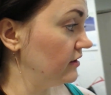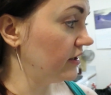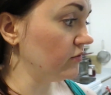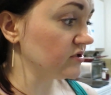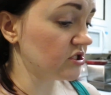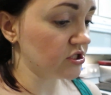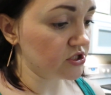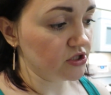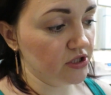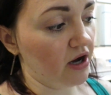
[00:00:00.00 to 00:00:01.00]
It was
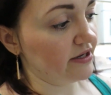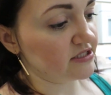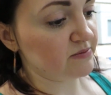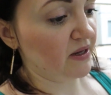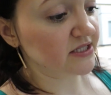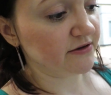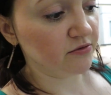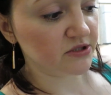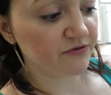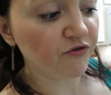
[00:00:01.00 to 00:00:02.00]
not expensive.
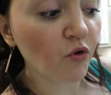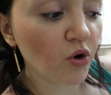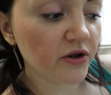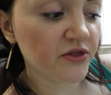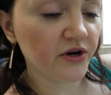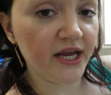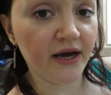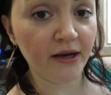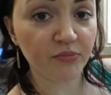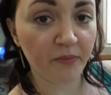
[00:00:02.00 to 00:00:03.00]
It was
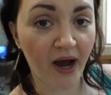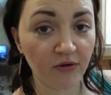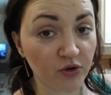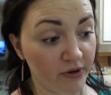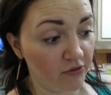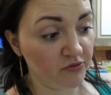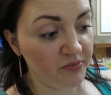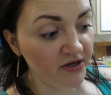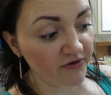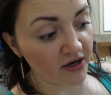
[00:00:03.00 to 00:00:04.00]
$4.39 per pound.
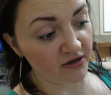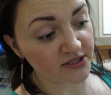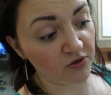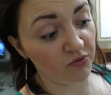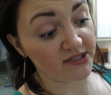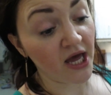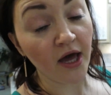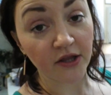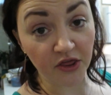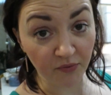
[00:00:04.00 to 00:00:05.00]
Ground beef at Costco was
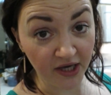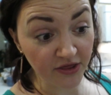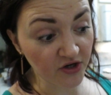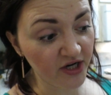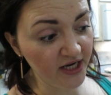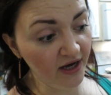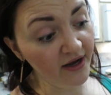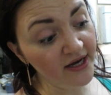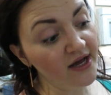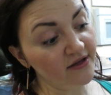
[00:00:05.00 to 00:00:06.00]

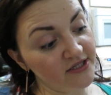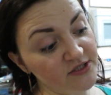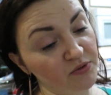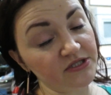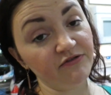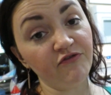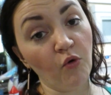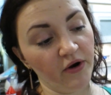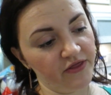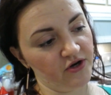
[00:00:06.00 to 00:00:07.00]
$3.39. This was
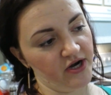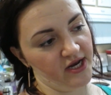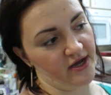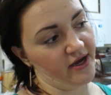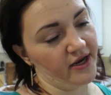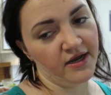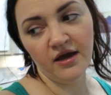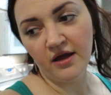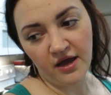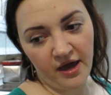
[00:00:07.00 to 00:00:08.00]
$4.39.
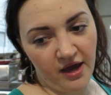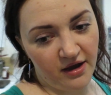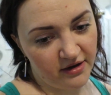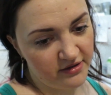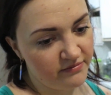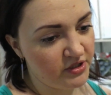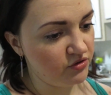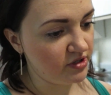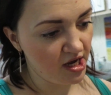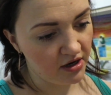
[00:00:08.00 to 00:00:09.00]
And I mean,
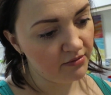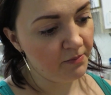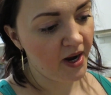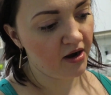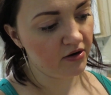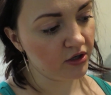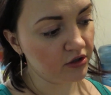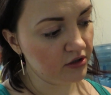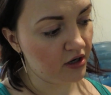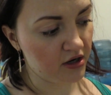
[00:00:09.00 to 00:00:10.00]
you can't compare
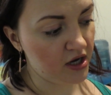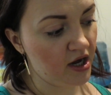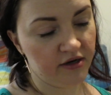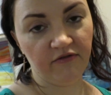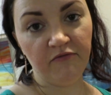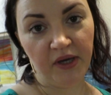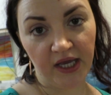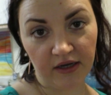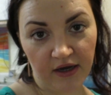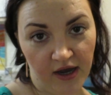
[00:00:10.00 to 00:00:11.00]
a cut of meat
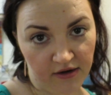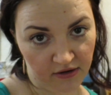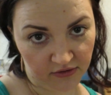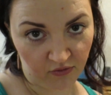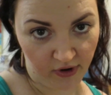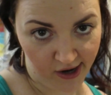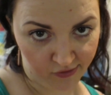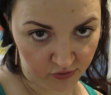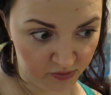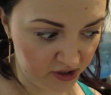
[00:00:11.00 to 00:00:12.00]
and
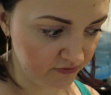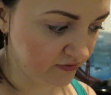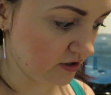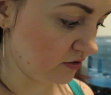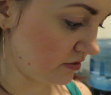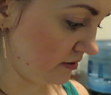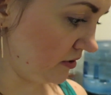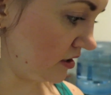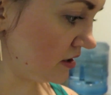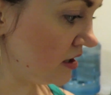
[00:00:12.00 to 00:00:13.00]
ground beef, you know what I
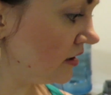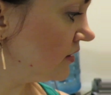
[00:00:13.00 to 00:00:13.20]
mean?